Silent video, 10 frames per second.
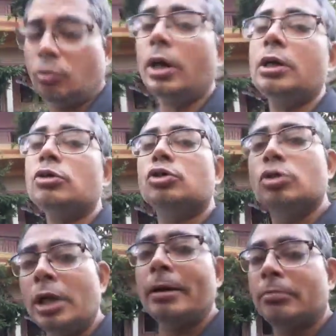What you
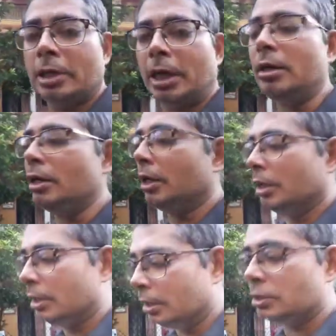should have done
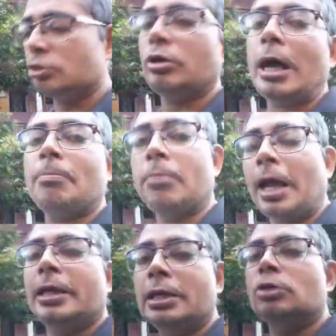is to
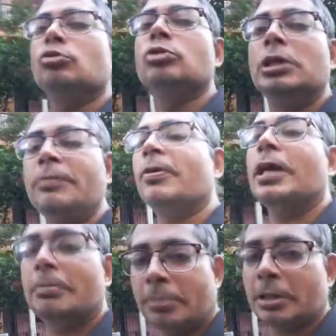apply it to
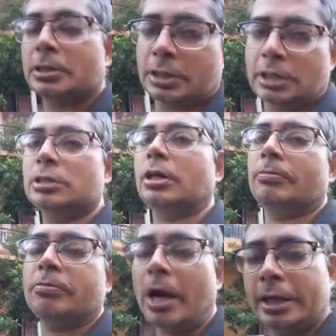different persons
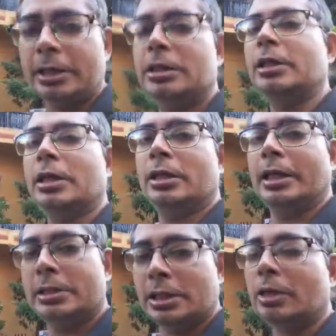of identical
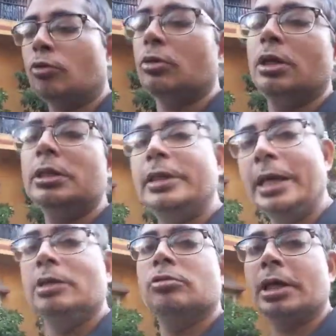nature, only
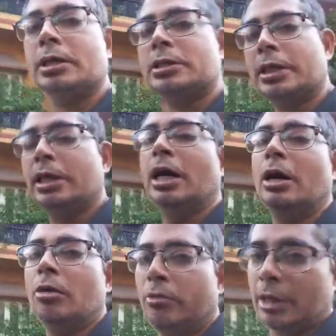then you can say,
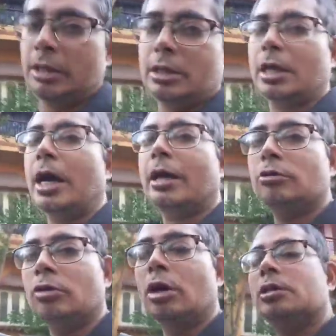well, the guy
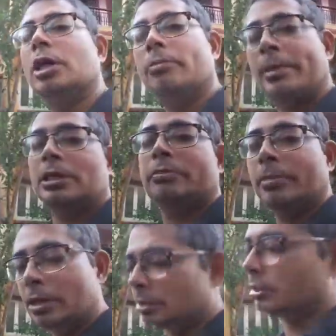who got the allopathic
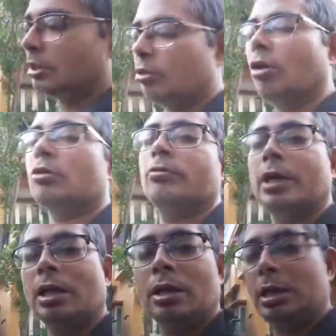medicine got
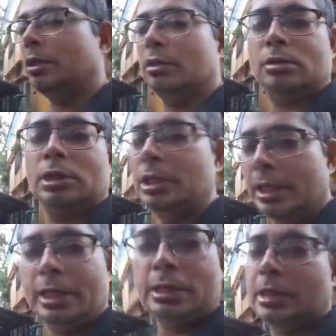well in three
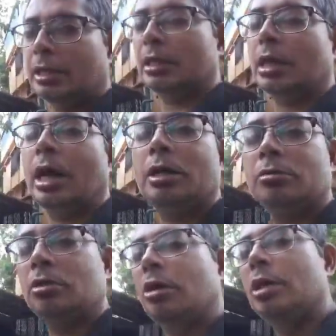days, and the guy
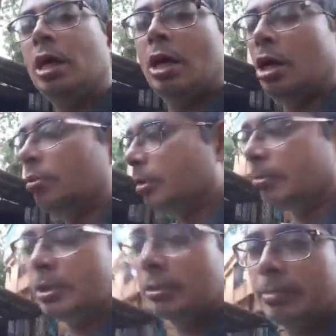who got
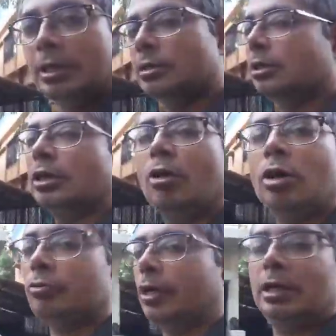homeopathic medicine
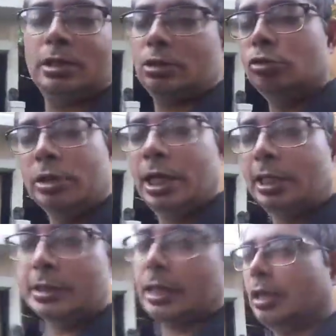got well in two
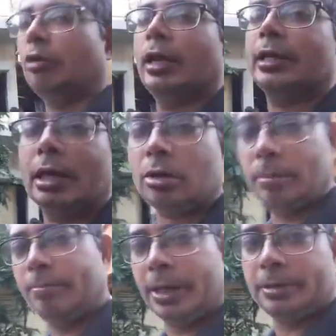days, and now I can
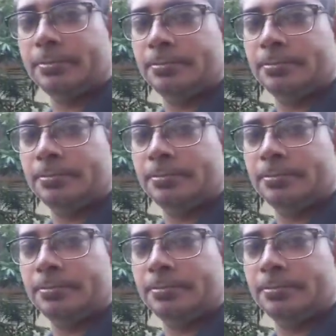compare.